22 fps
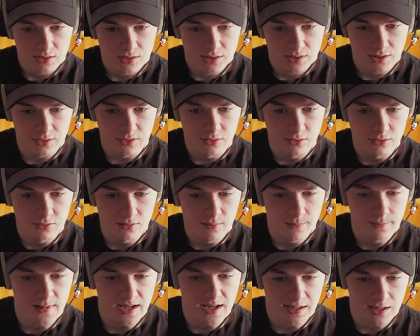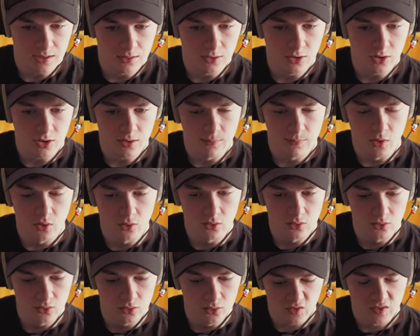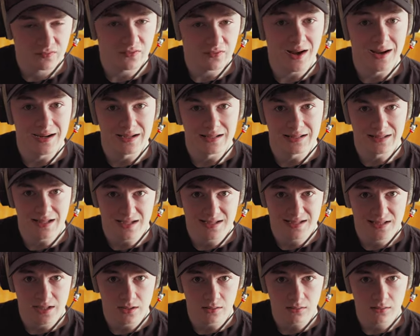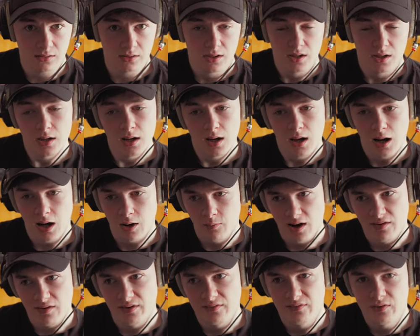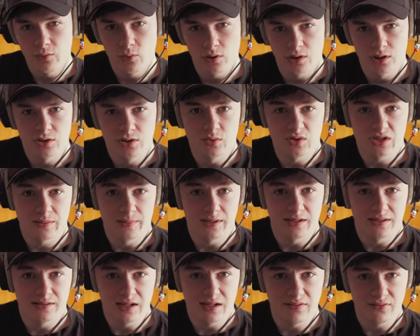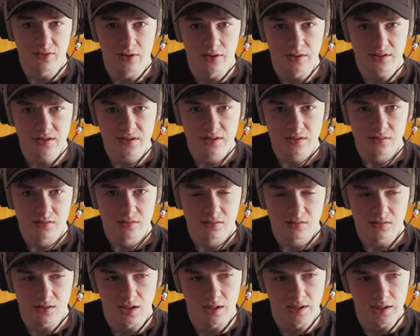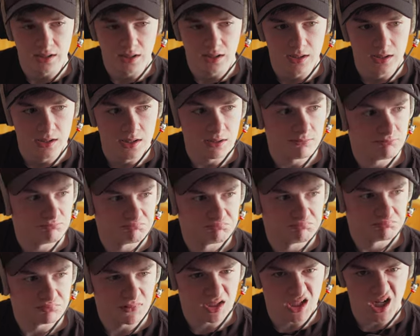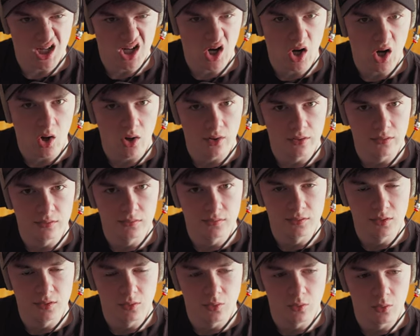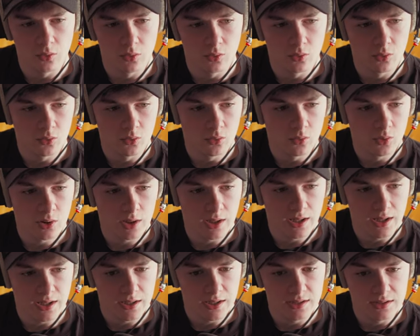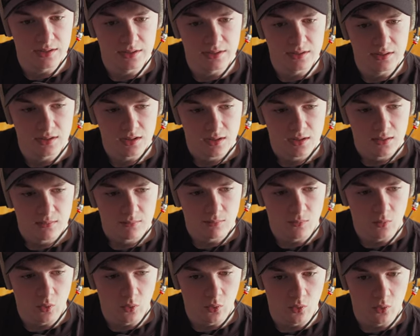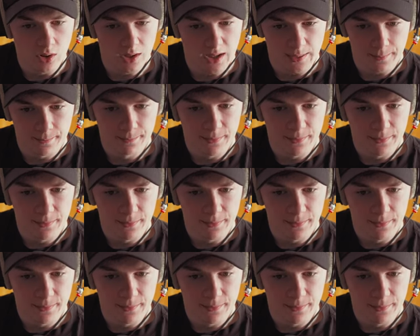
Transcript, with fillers: to make it look more refined like silk. However, if you were going to do something different, like a, a cotton or a more like